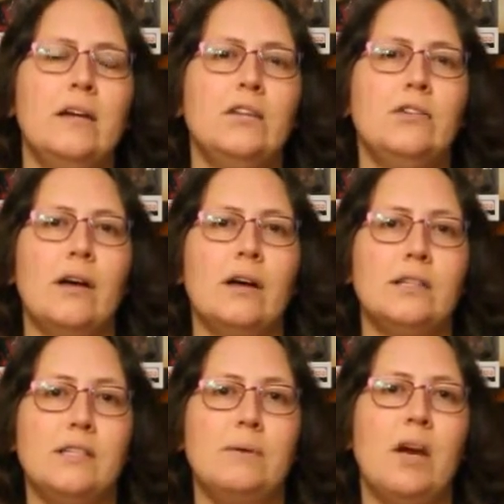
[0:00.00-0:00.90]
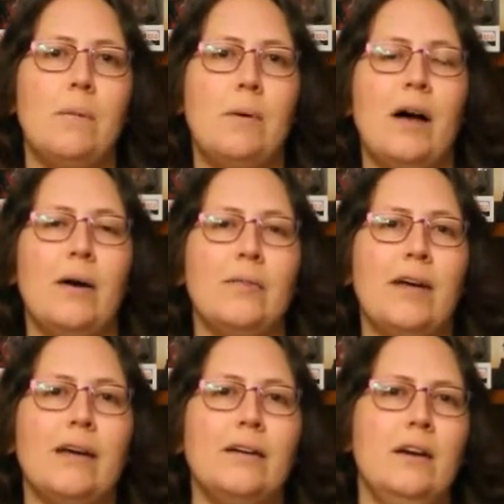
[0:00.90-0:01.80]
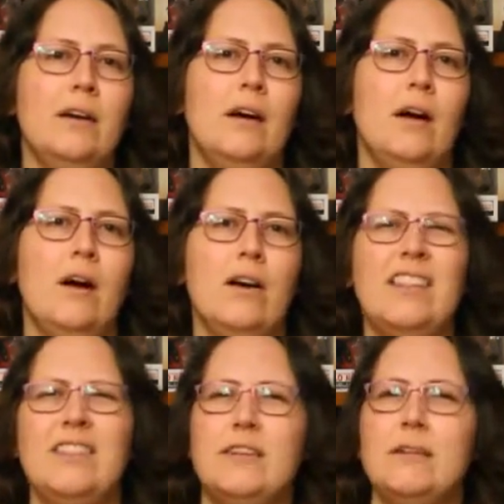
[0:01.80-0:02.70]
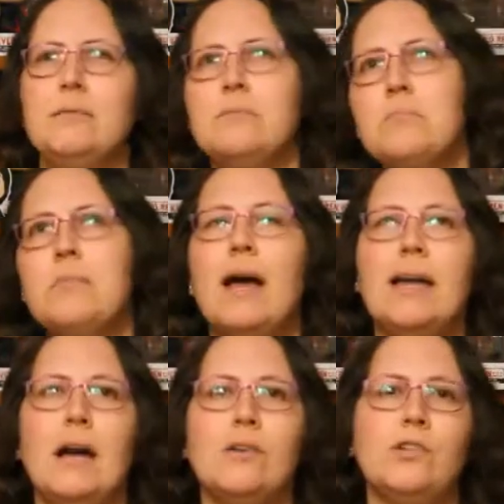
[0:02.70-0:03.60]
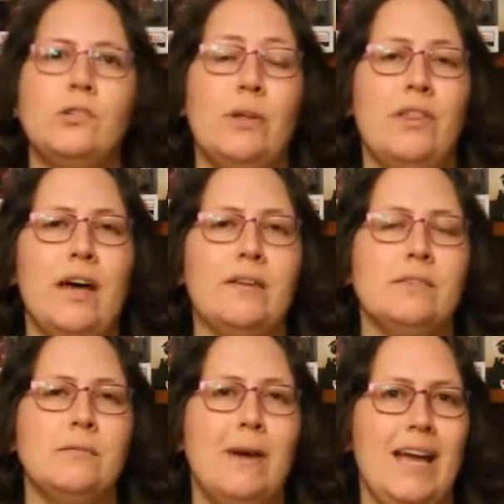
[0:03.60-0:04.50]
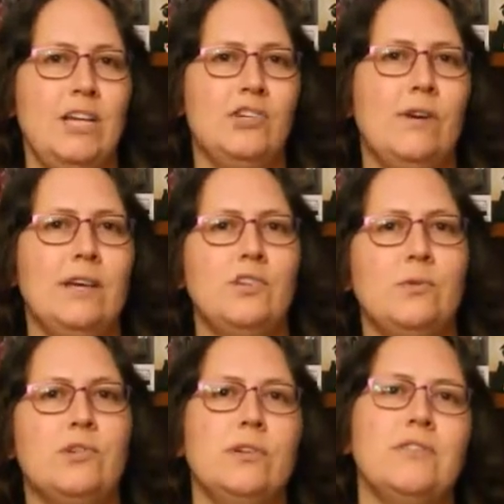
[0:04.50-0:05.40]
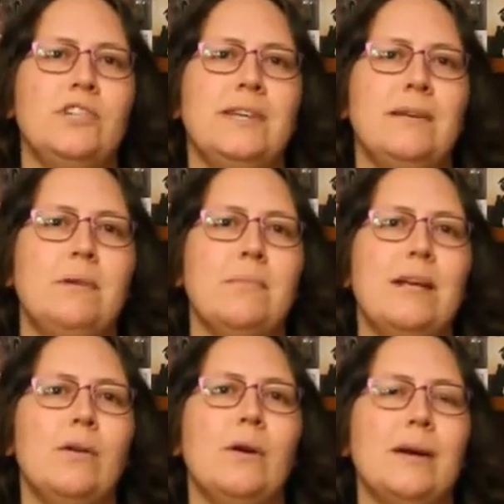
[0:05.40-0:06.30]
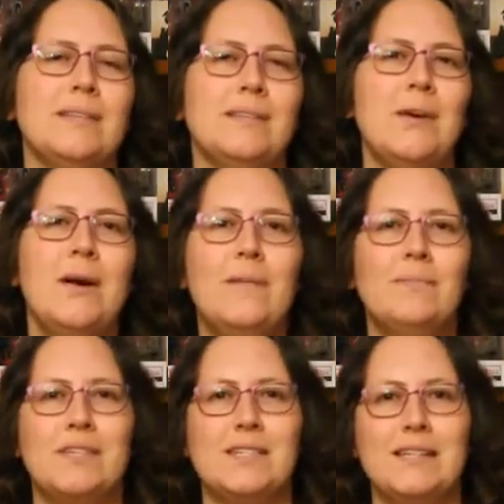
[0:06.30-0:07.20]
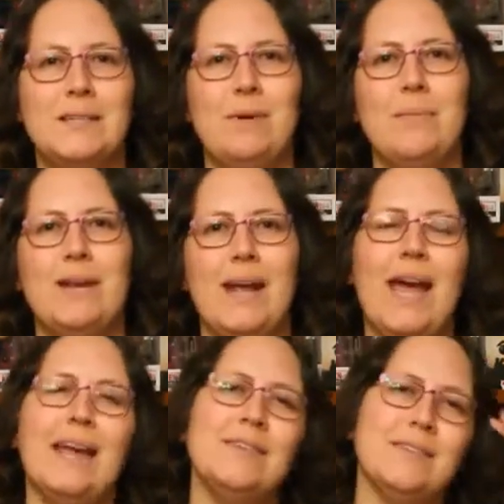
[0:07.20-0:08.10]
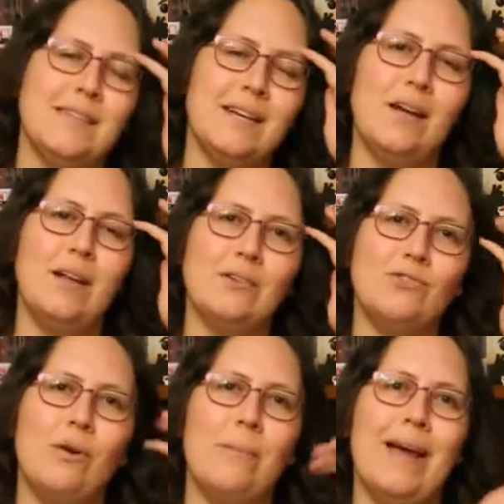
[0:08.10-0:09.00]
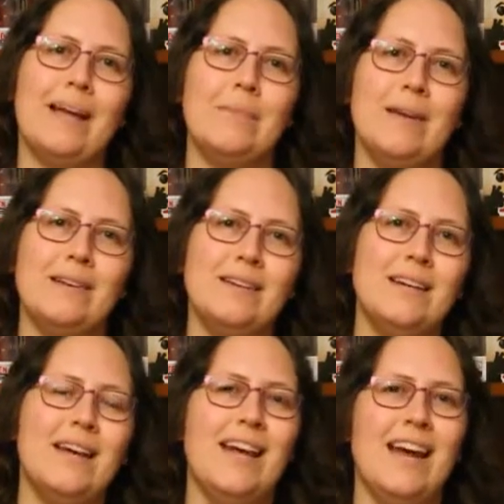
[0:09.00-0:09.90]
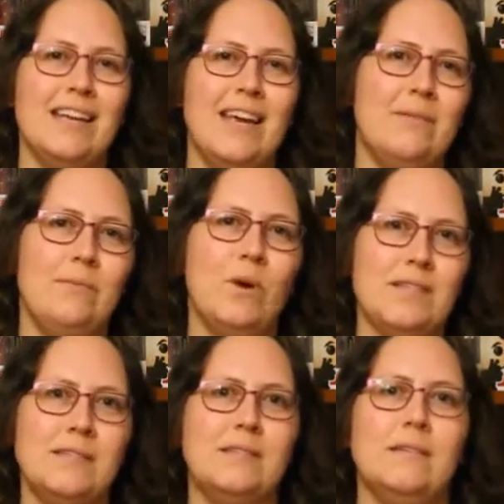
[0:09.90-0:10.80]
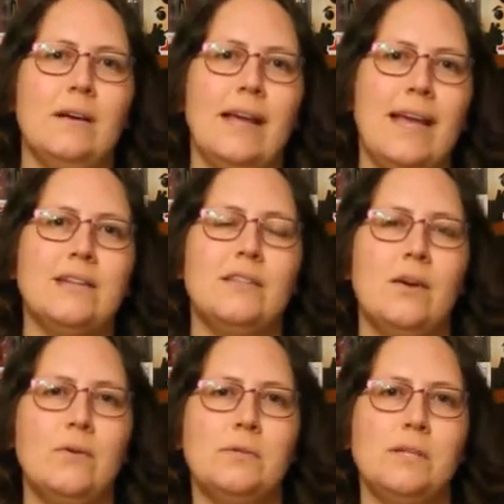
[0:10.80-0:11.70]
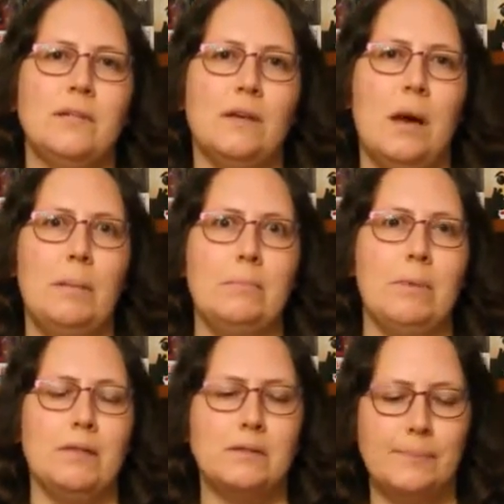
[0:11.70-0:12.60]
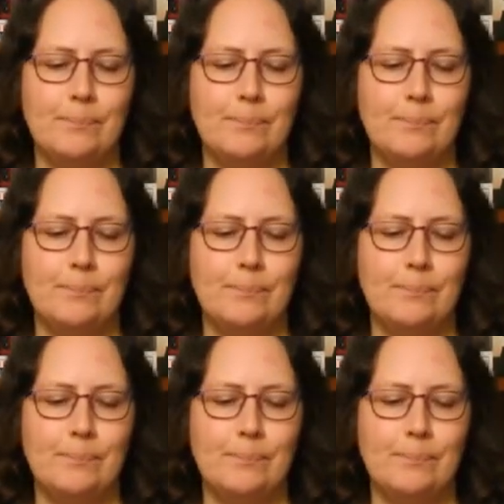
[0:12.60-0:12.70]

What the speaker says: TBR pile that are in the 800 to 1,000 page range, which will obviously take me a bit longer. So it's nice to be a bit ahead, because then I'll drop back a bit again once I get to those in the coming months.